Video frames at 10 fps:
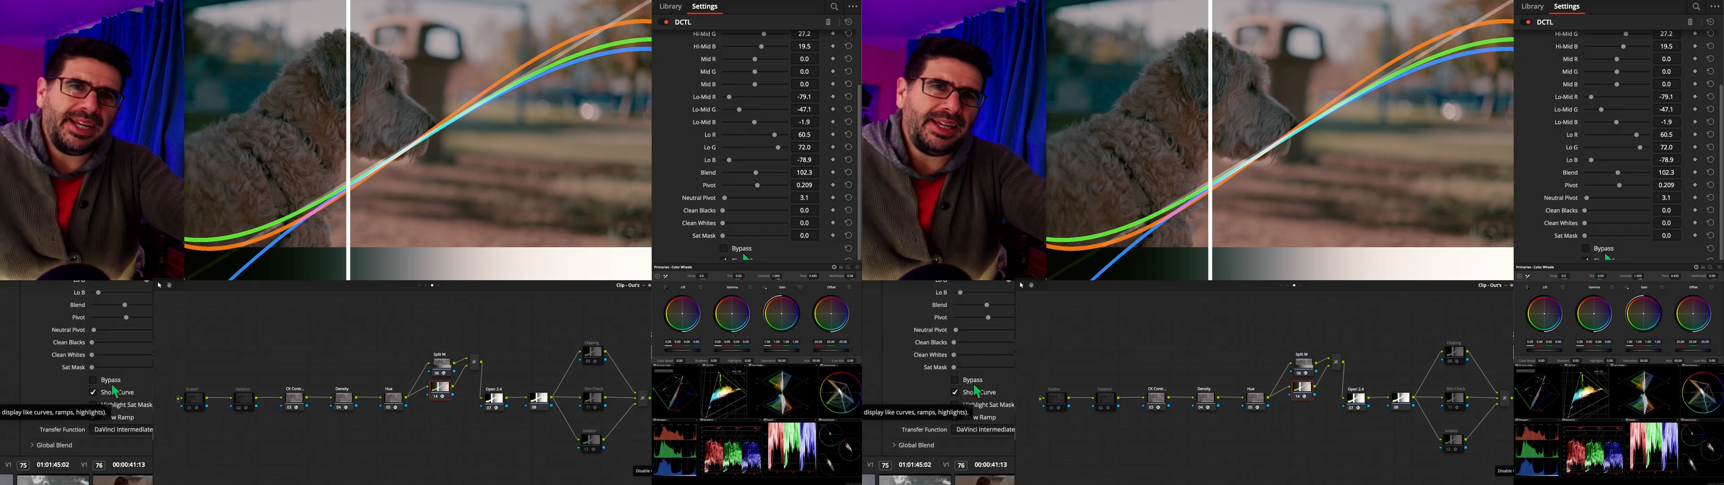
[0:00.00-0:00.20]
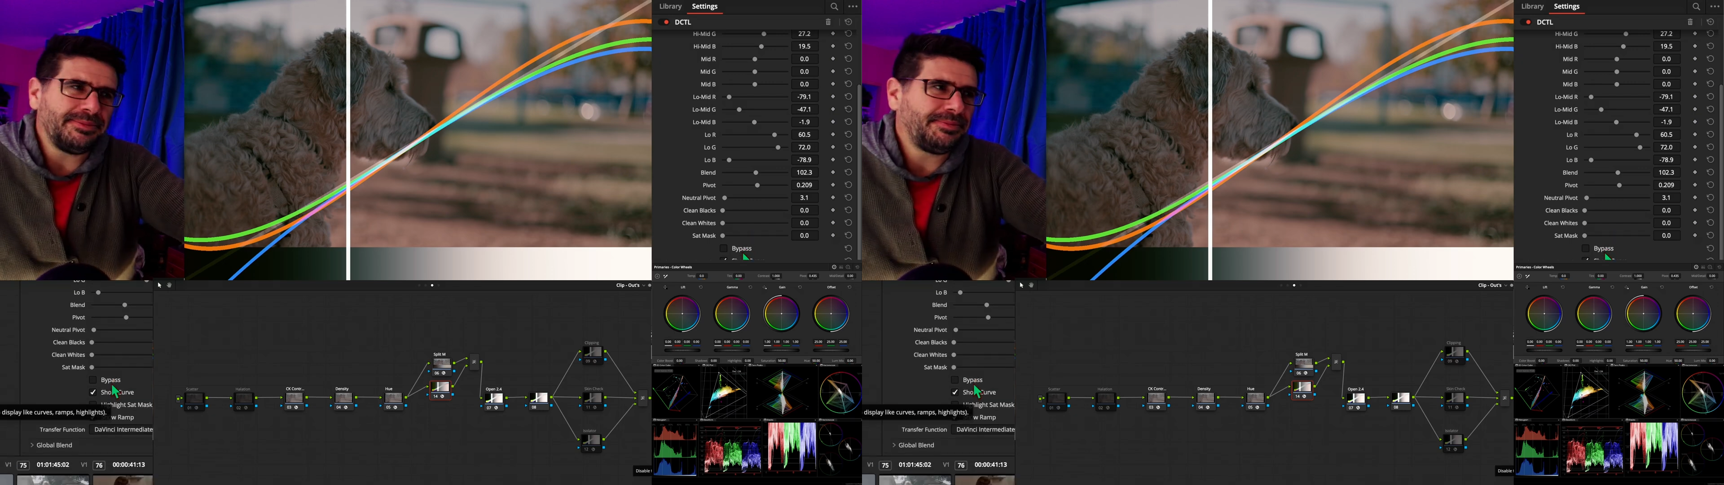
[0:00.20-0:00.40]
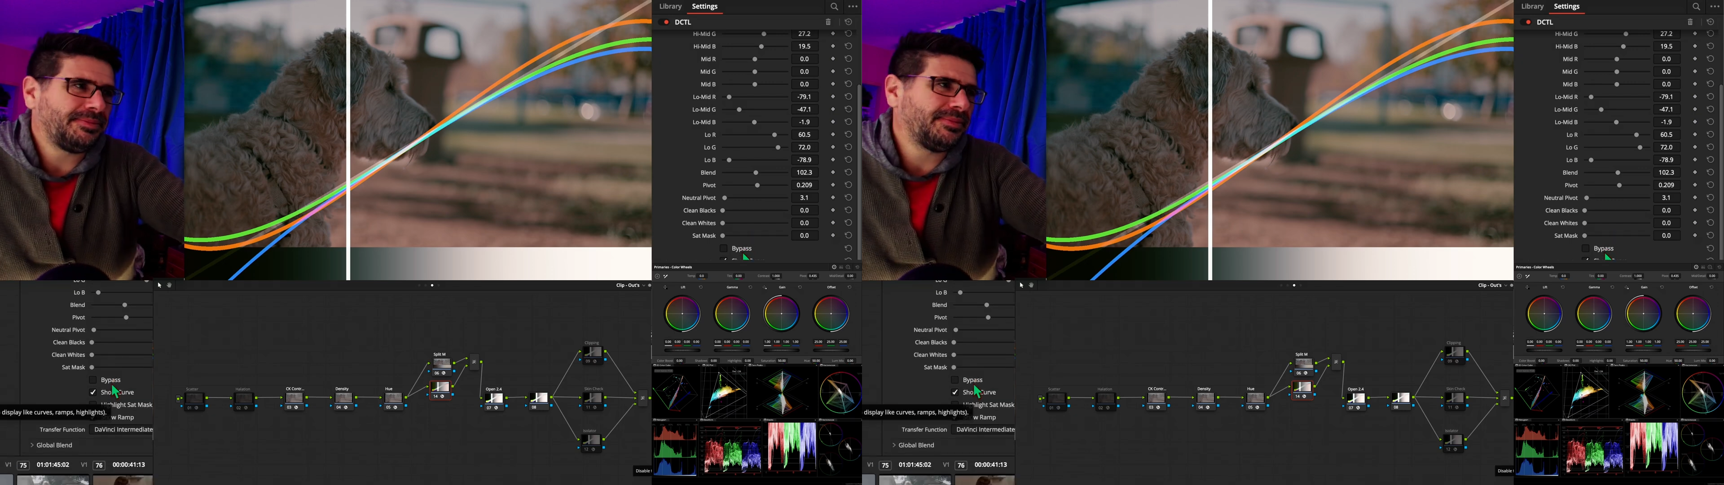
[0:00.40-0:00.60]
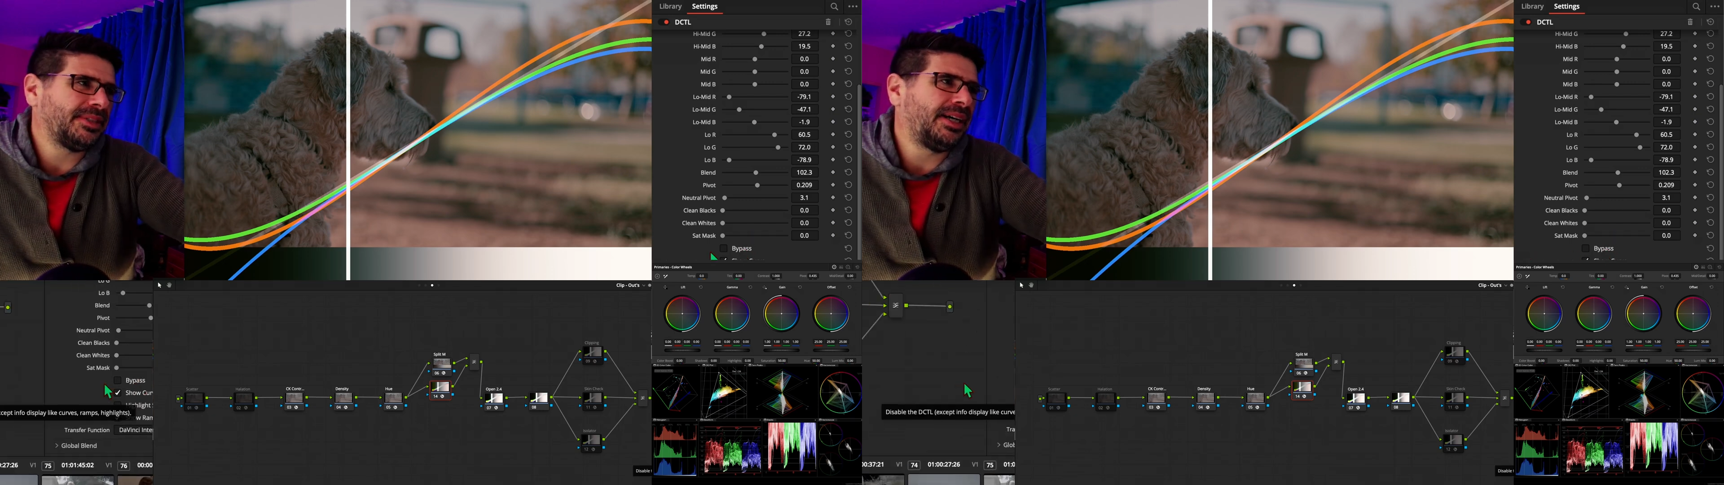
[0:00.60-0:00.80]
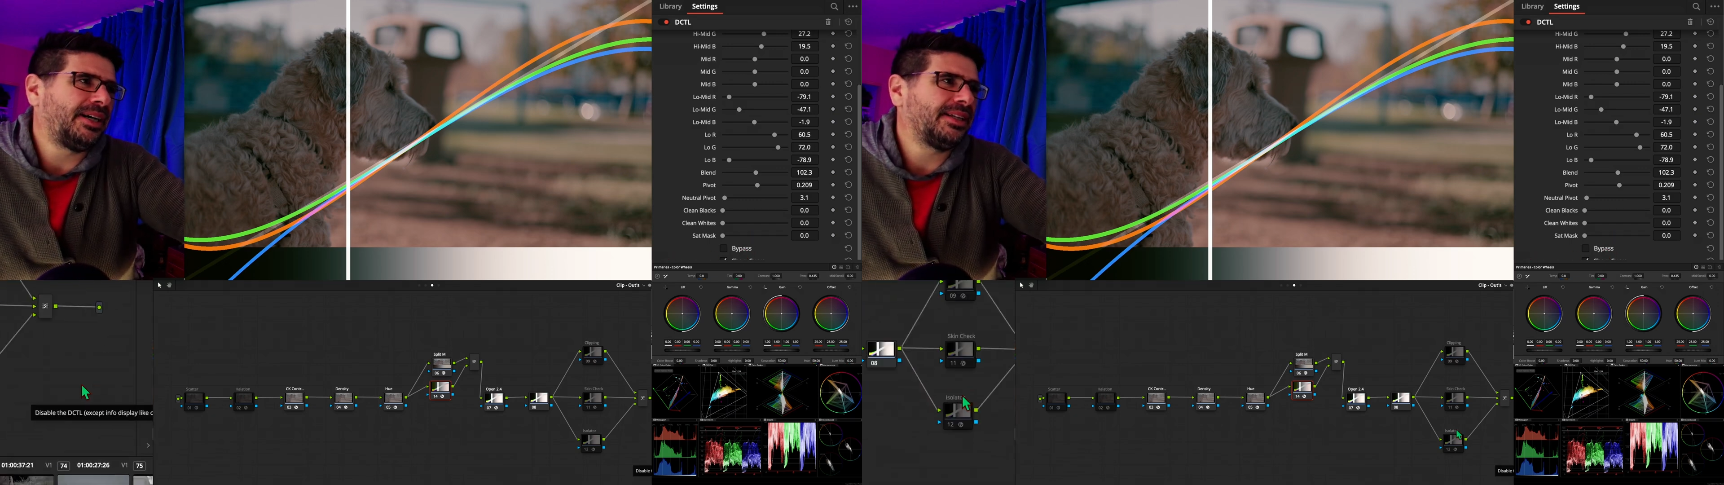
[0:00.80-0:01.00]
again,
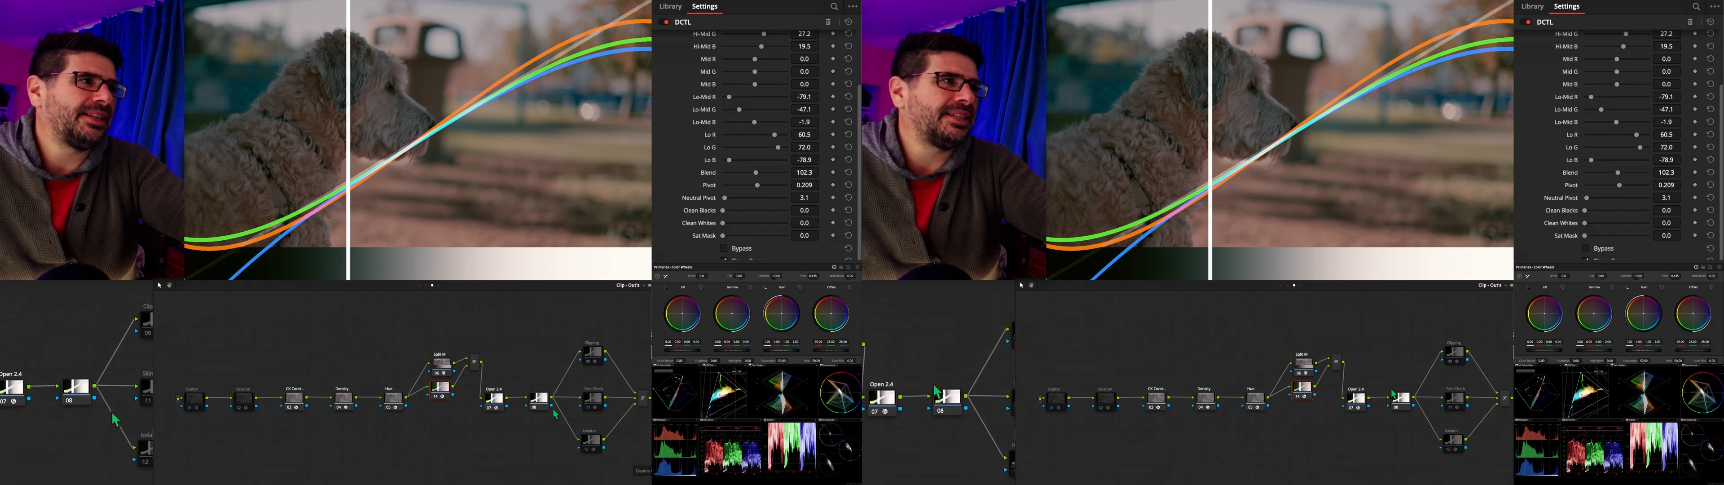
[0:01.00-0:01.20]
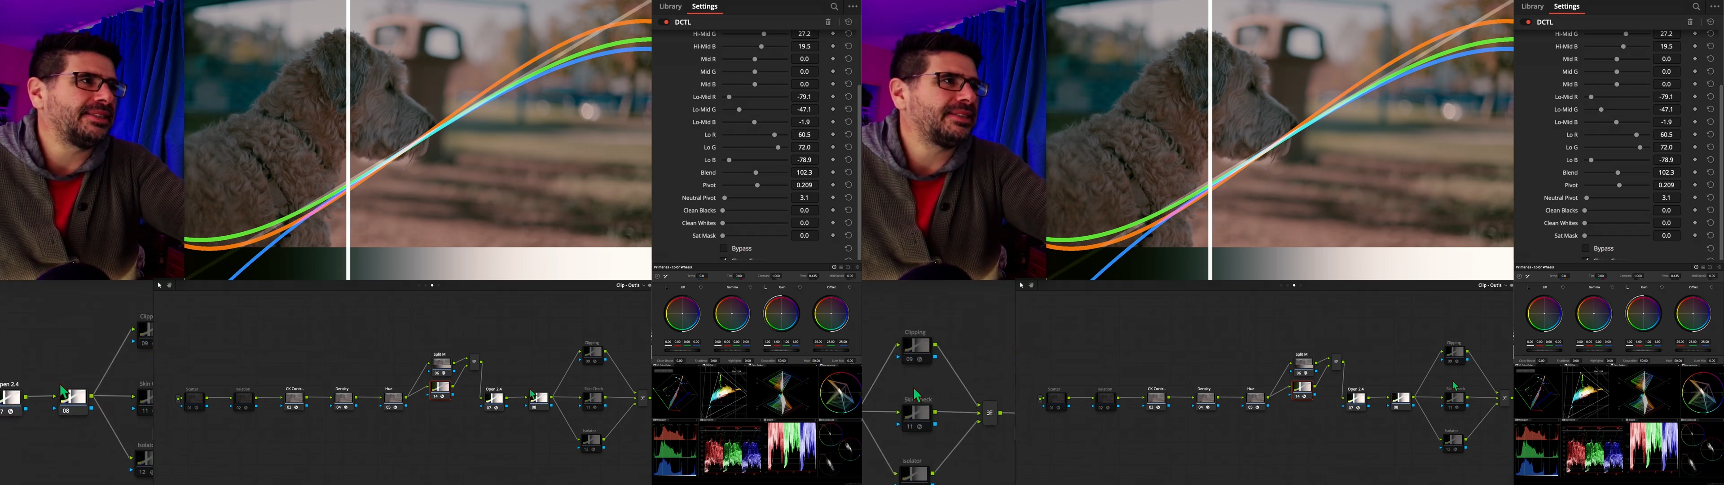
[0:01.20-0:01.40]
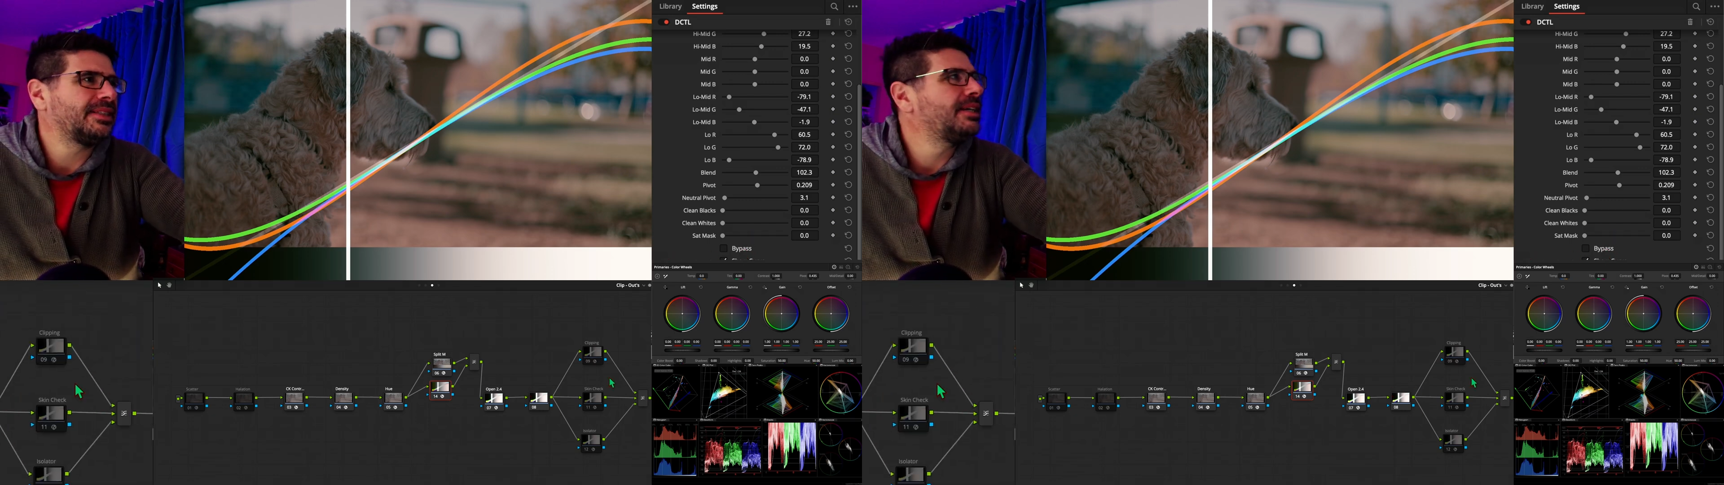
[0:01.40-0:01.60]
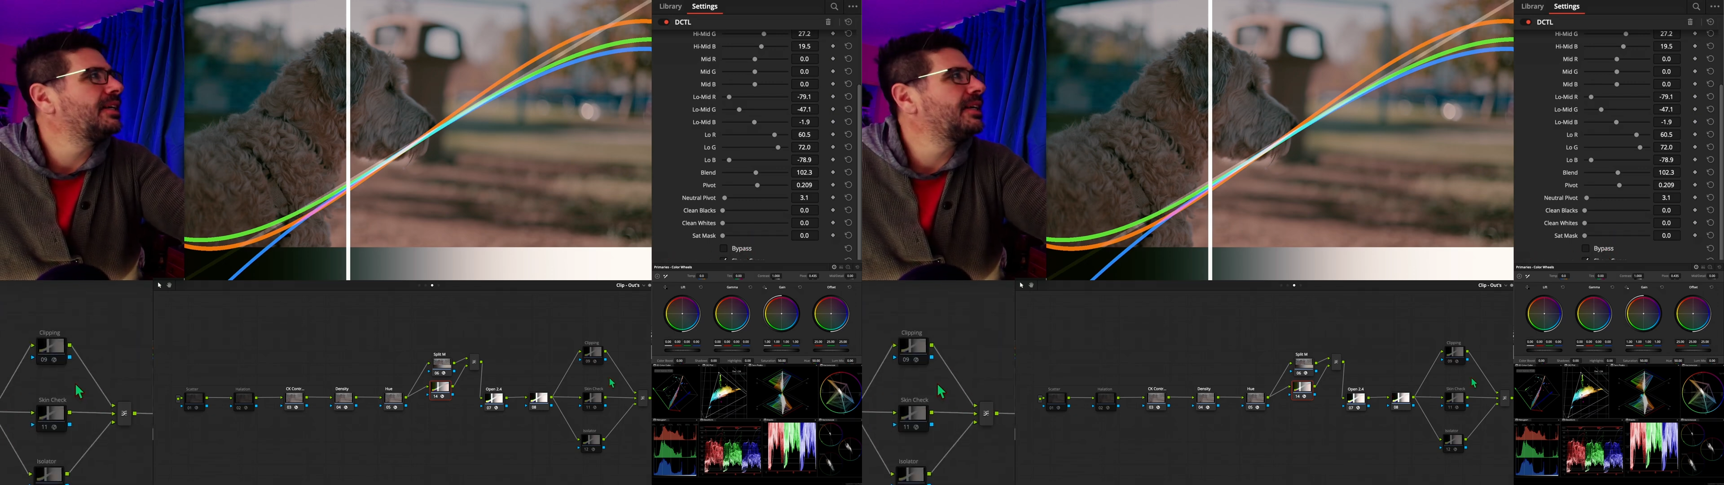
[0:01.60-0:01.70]
uh, that's